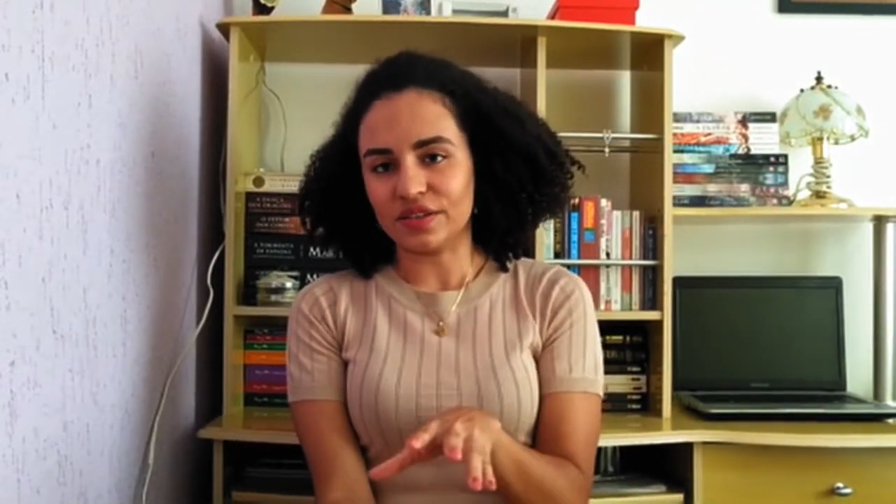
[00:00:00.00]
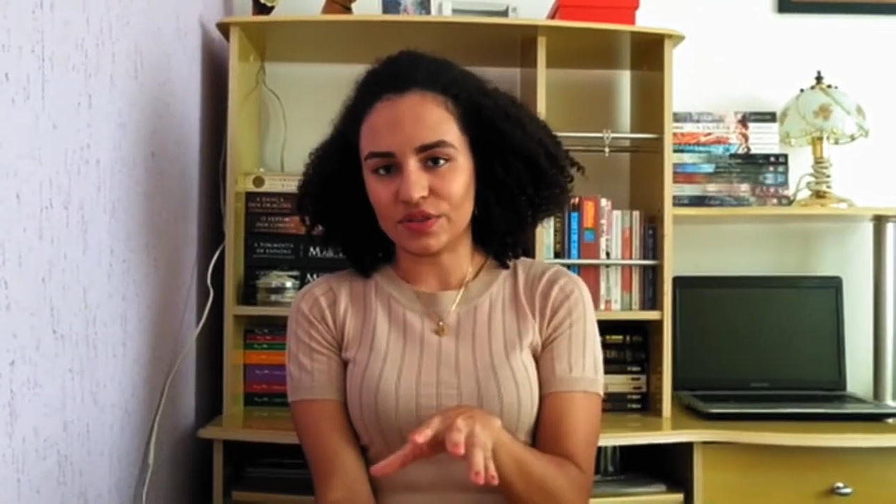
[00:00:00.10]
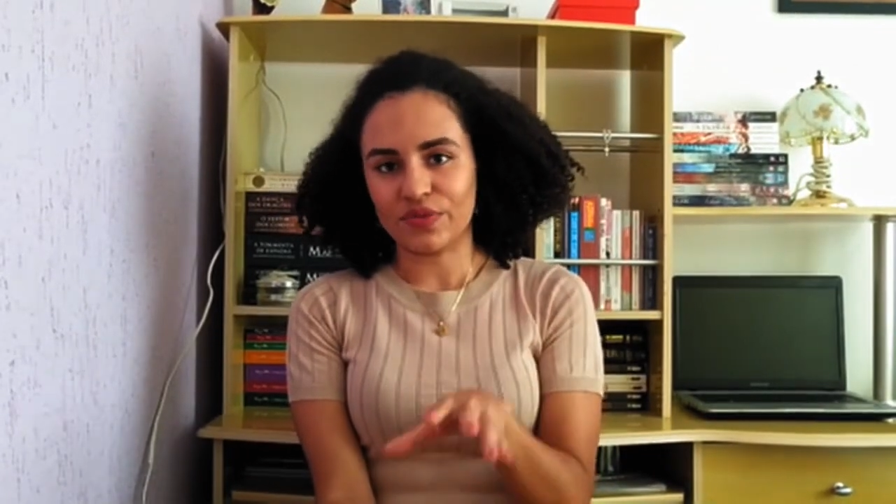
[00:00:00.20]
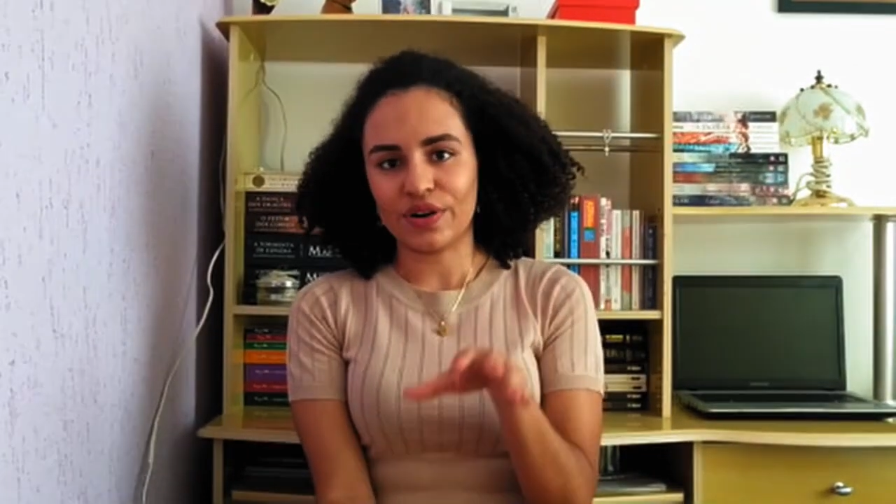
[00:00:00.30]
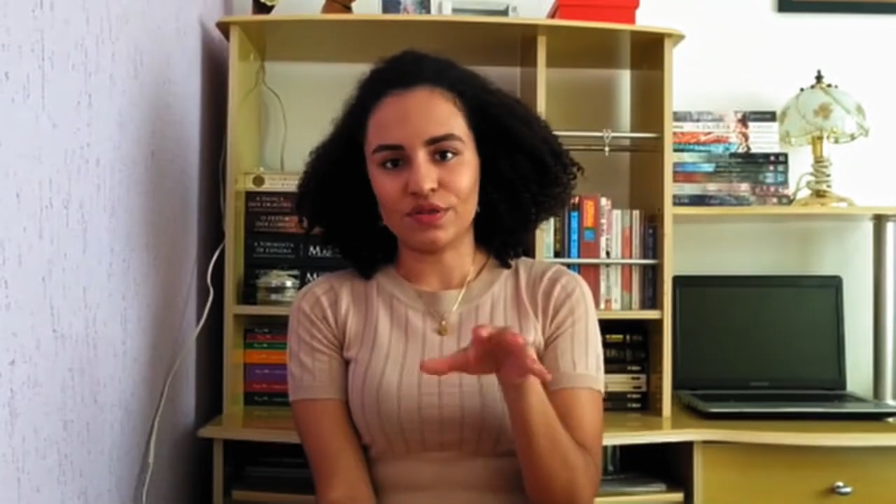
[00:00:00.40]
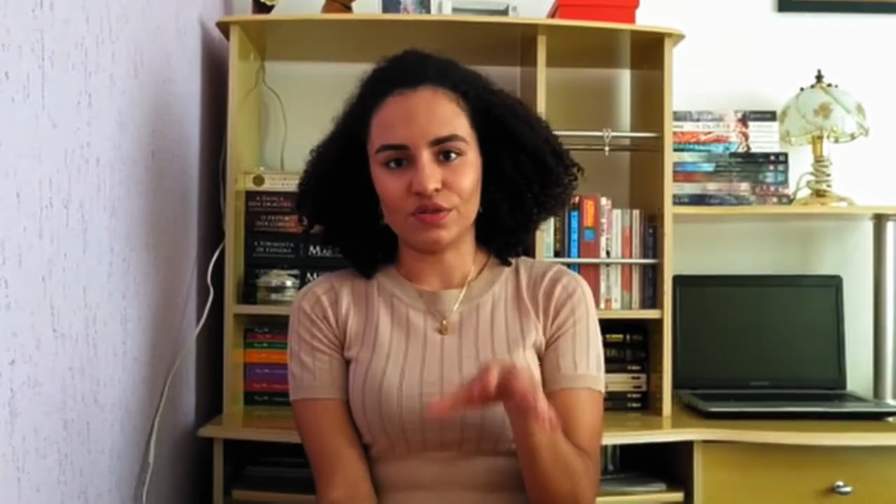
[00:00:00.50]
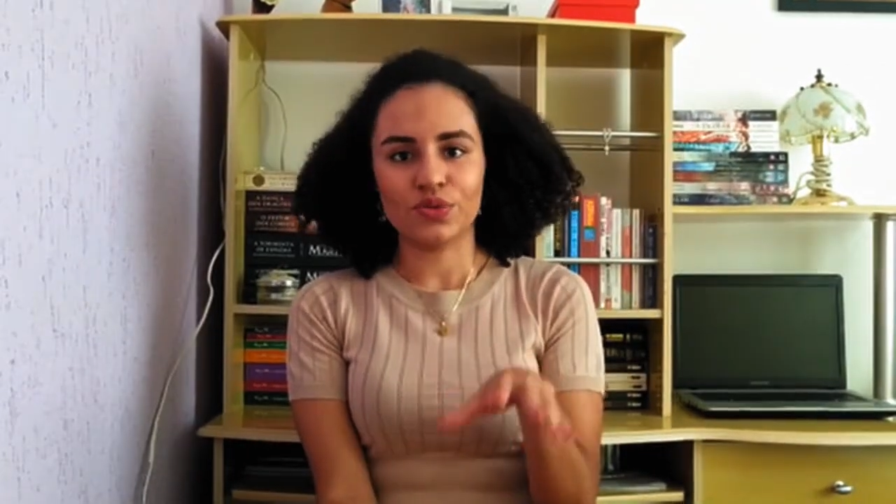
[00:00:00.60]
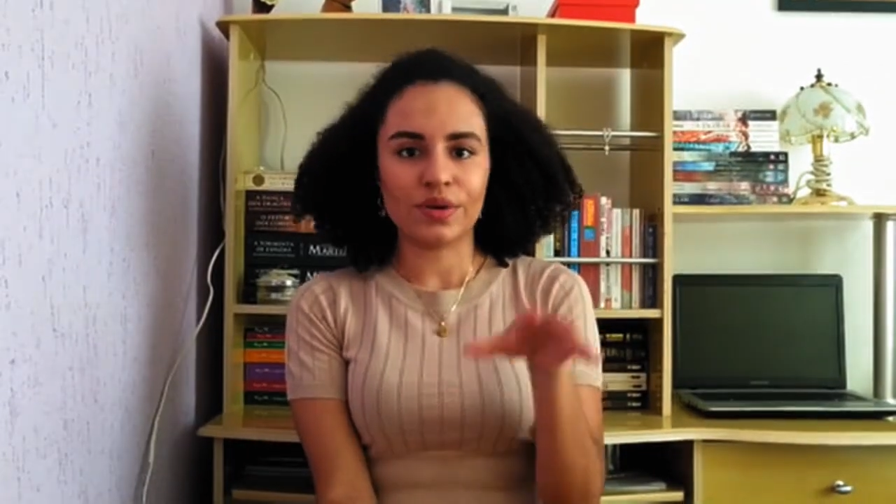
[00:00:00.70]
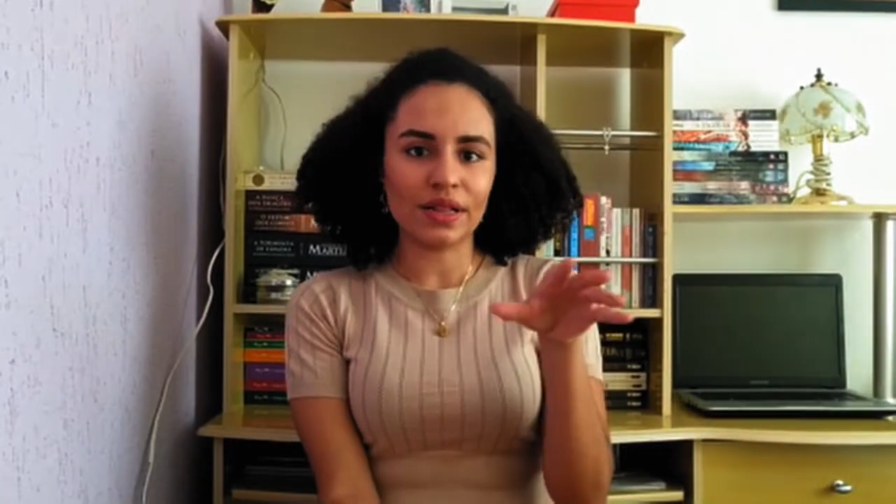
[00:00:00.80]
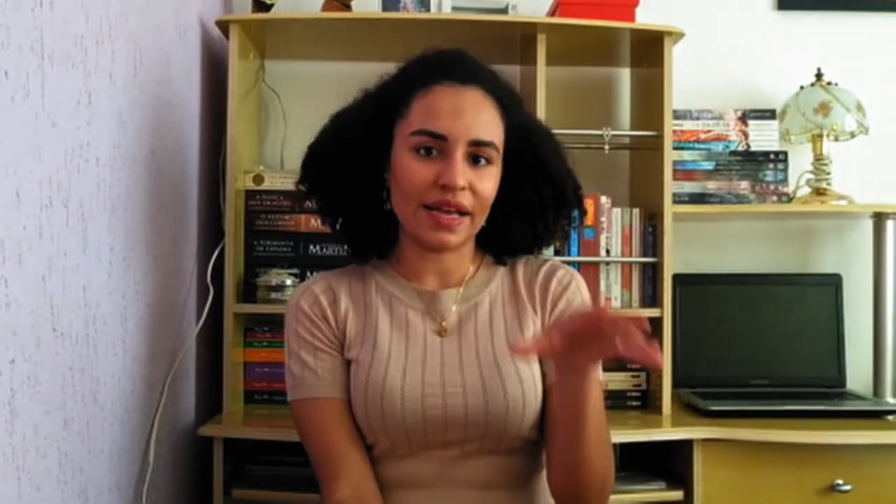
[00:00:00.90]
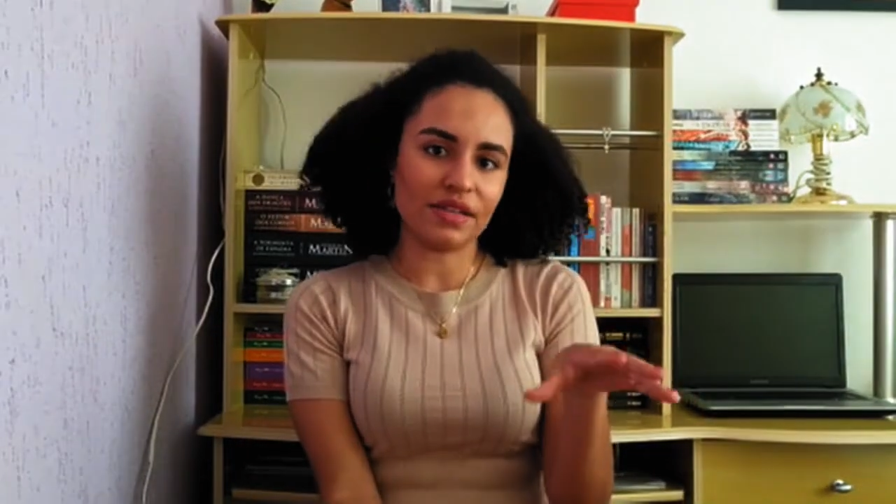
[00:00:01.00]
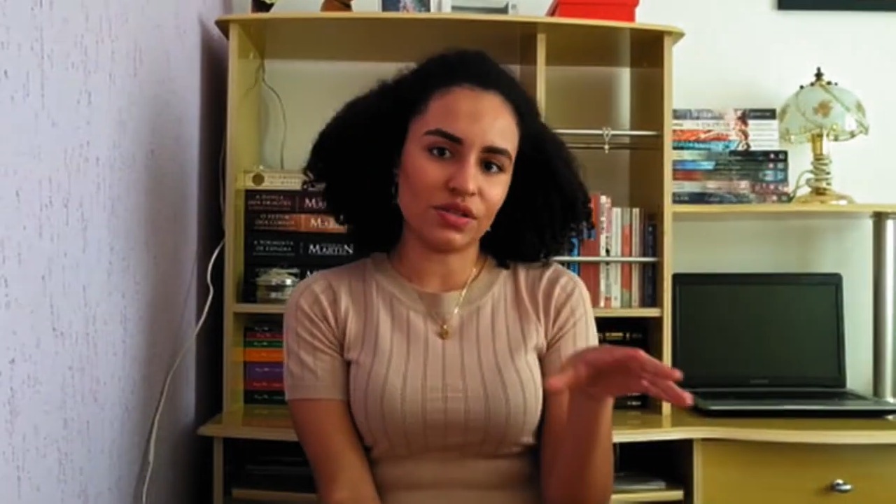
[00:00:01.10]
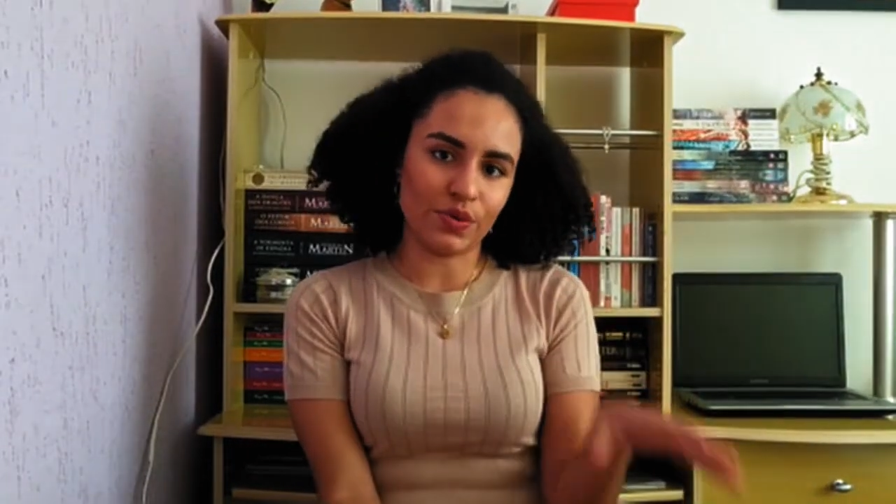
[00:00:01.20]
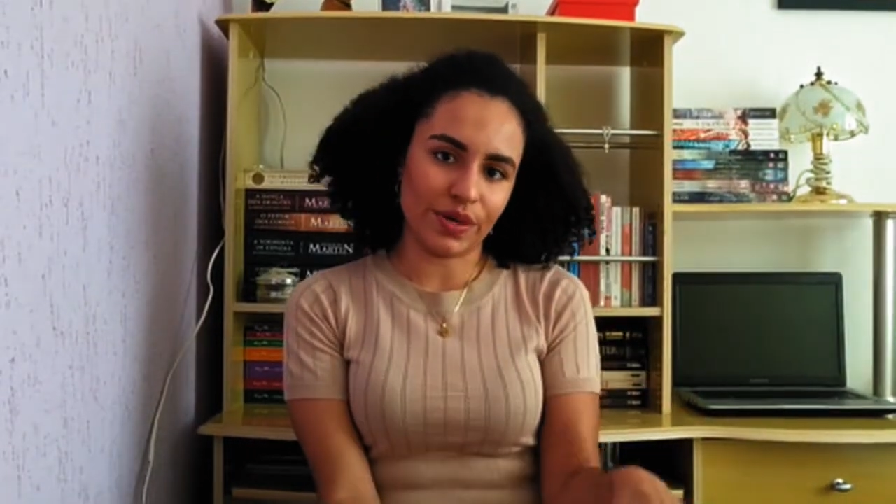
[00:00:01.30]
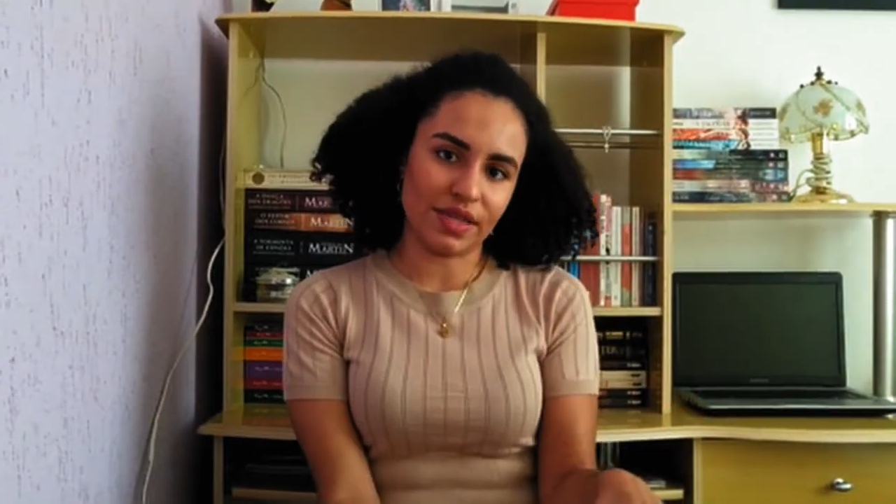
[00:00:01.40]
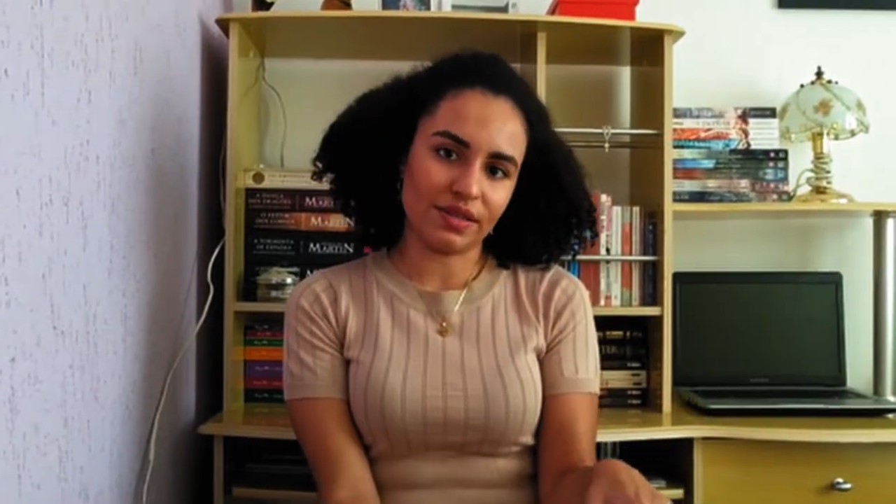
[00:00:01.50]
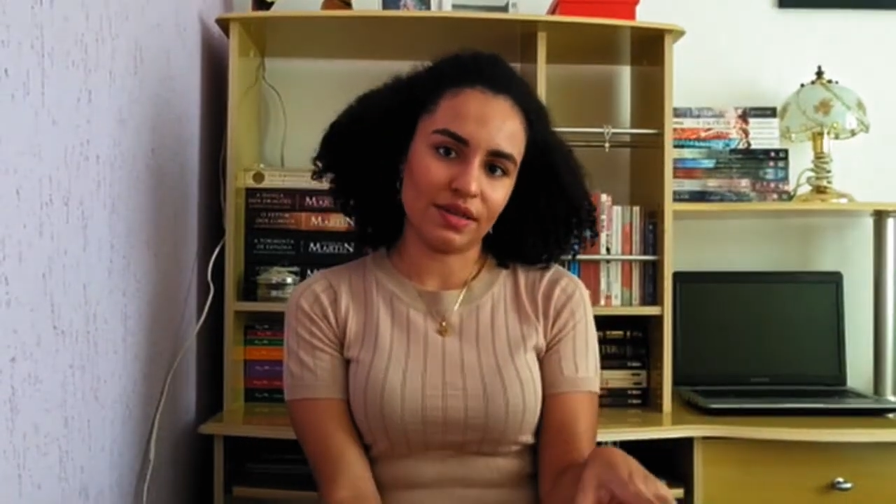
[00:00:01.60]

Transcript: for you to relate to it